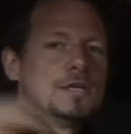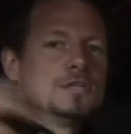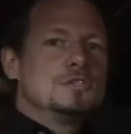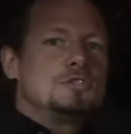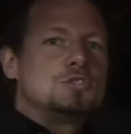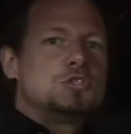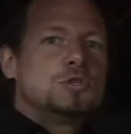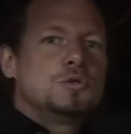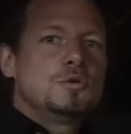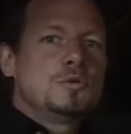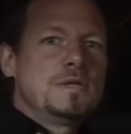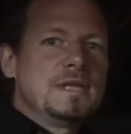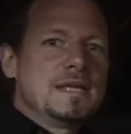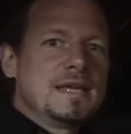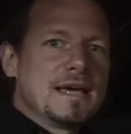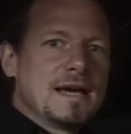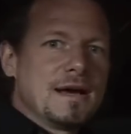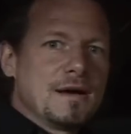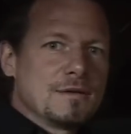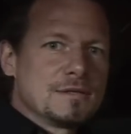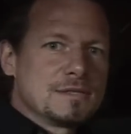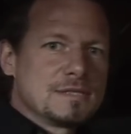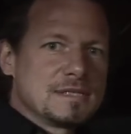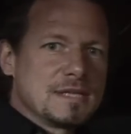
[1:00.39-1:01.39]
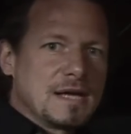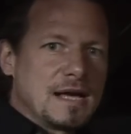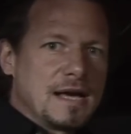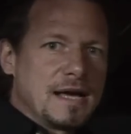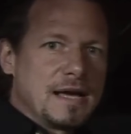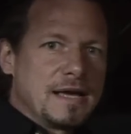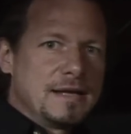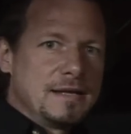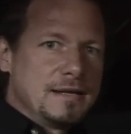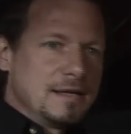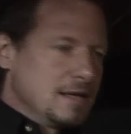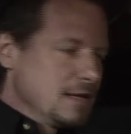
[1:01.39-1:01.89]
to the
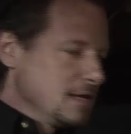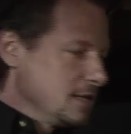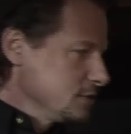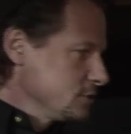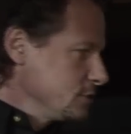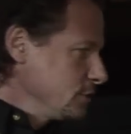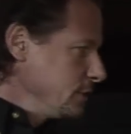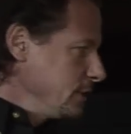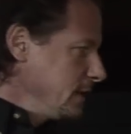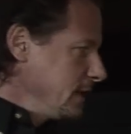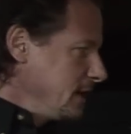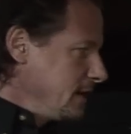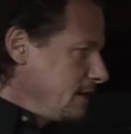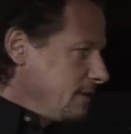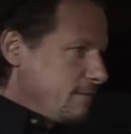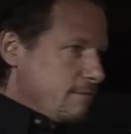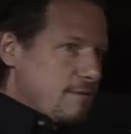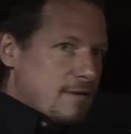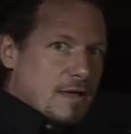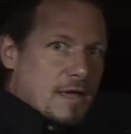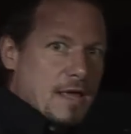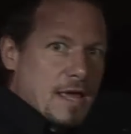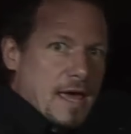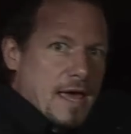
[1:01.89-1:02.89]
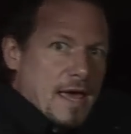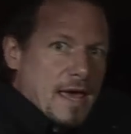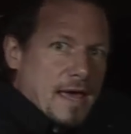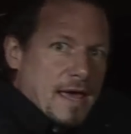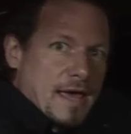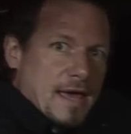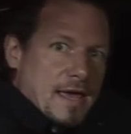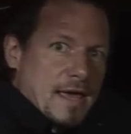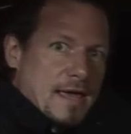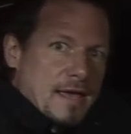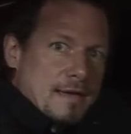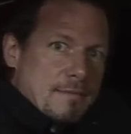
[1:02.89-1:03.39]
outside. So you have
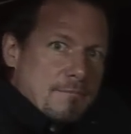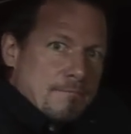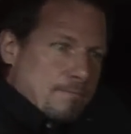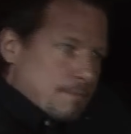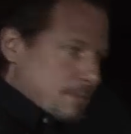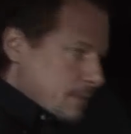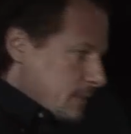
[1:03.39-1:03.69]
a